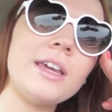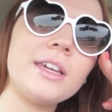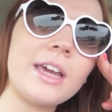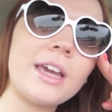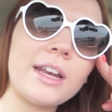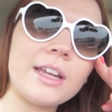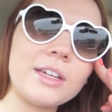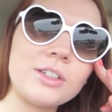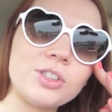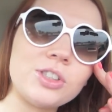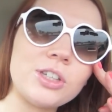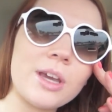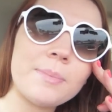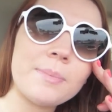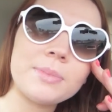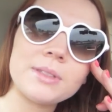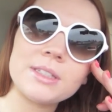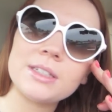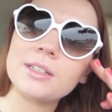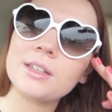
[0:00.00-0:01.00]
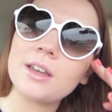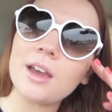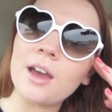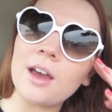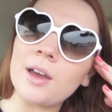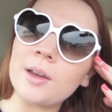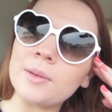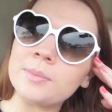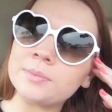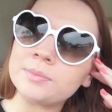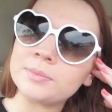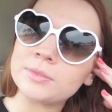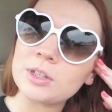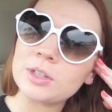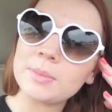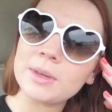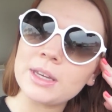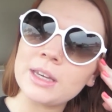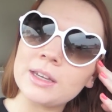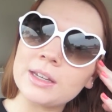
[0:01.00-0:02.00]
getting shipped um,
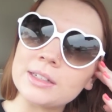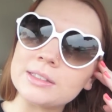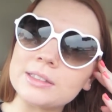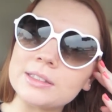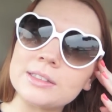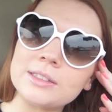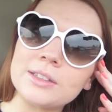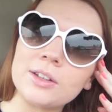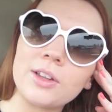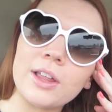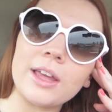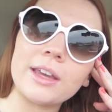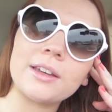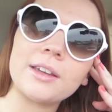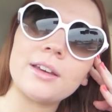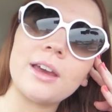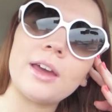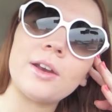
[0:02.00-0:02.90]
to me because it's still like